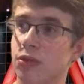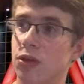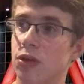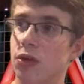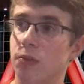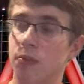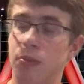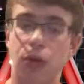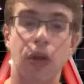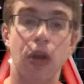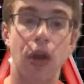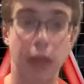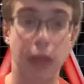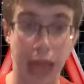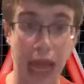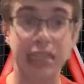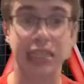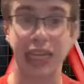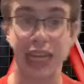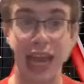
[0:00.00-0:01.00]
Bruno,
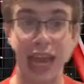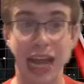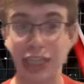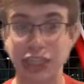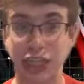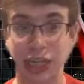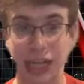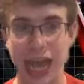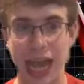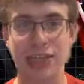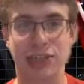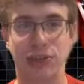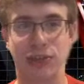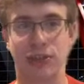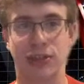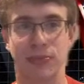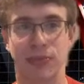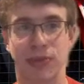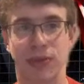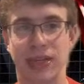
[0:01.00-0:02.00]
yes, he actually can shoot
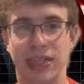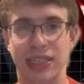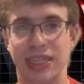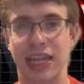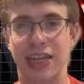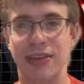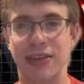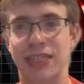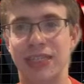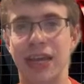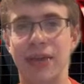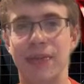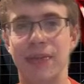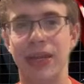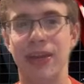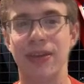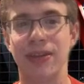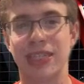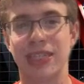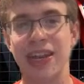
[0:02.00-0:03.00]
some threes. Did you see him in
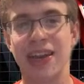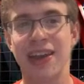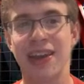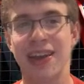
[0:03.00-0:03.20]
Houston?